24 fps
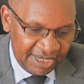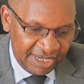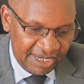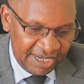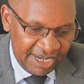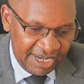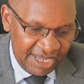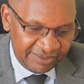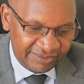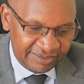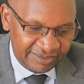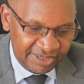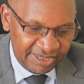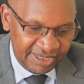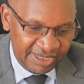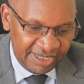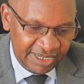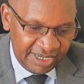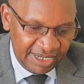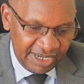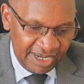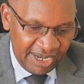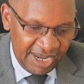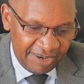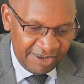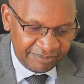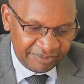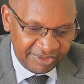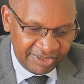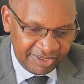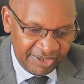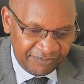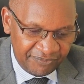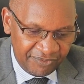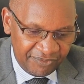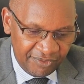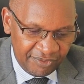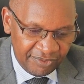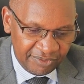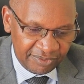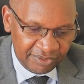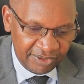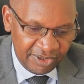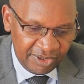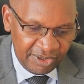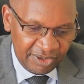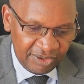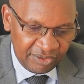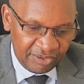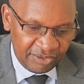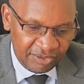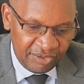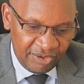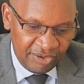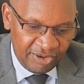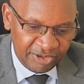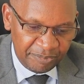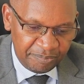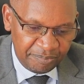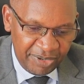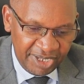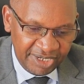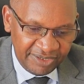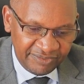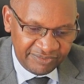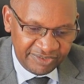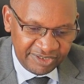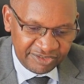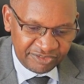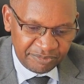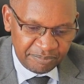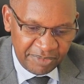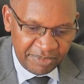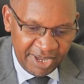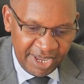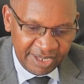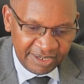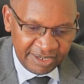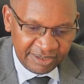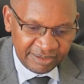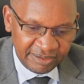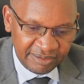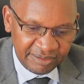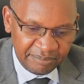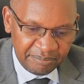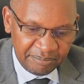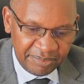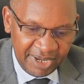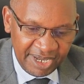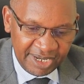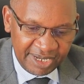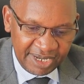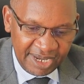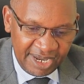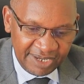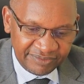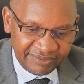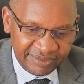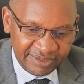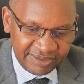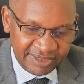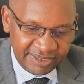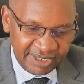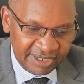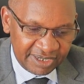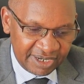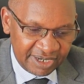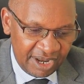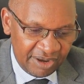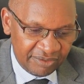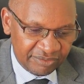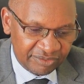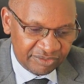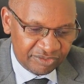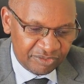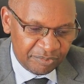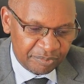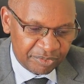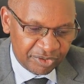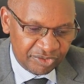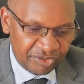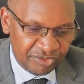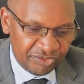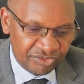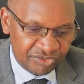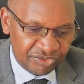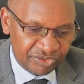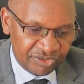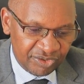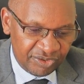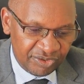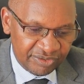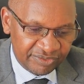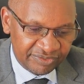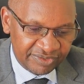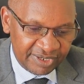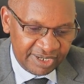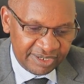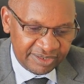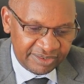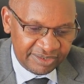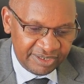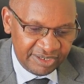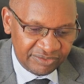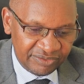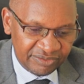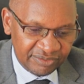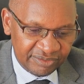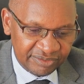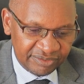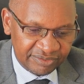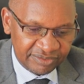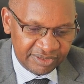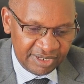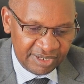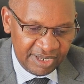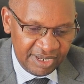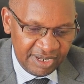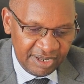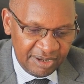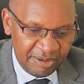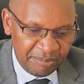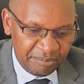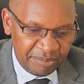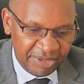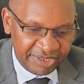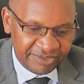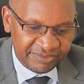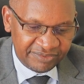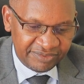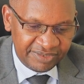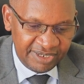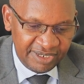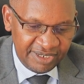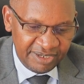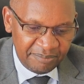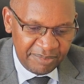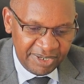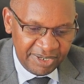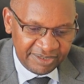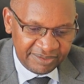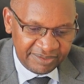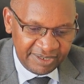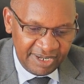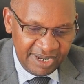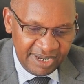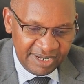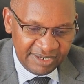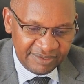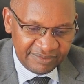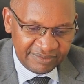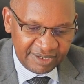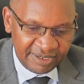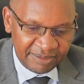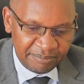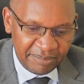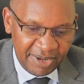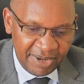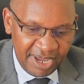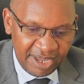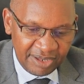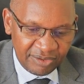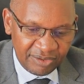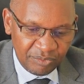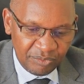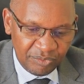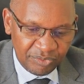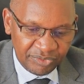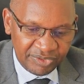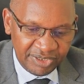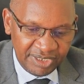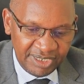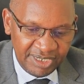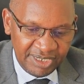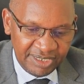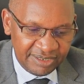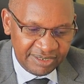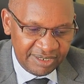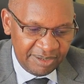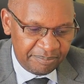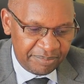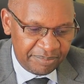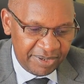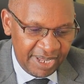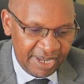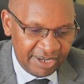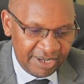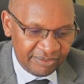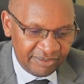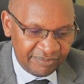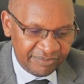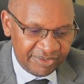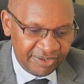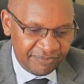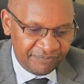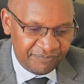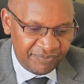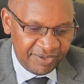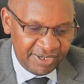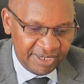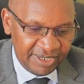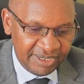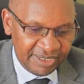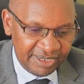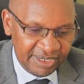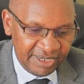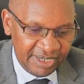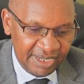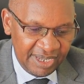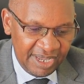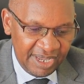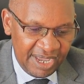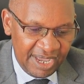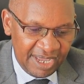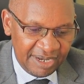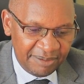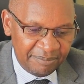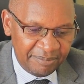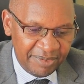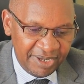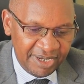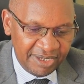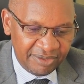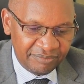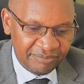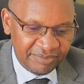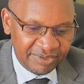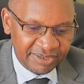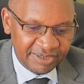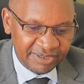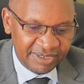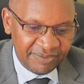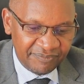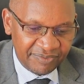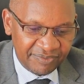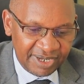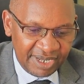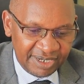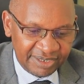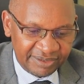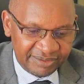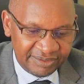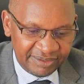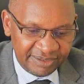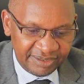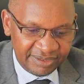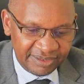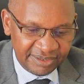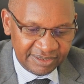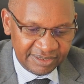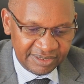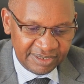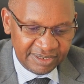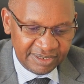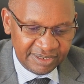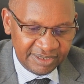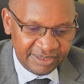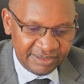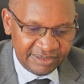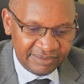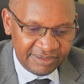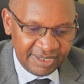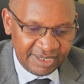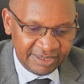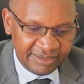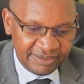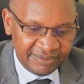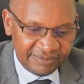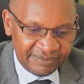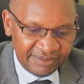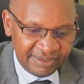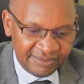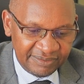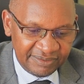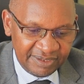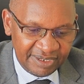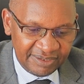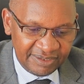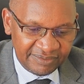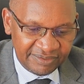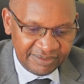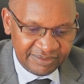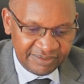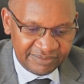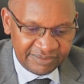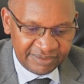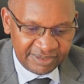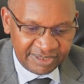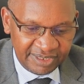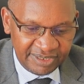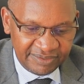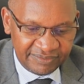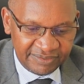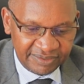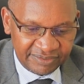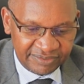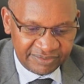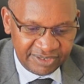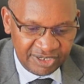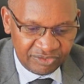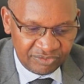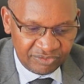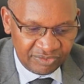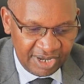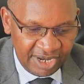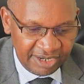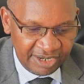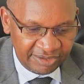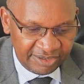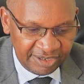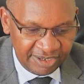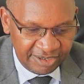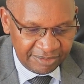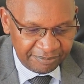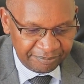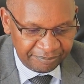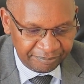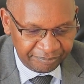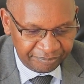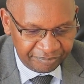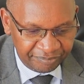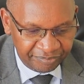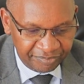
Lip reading: Lastly, after the fall, God punishes man by cursing the ground to produce thorns and thistles, but still maintains that man would eat the plant of the field, albeit with difficulty. That is in Genesis 3:16 to 19.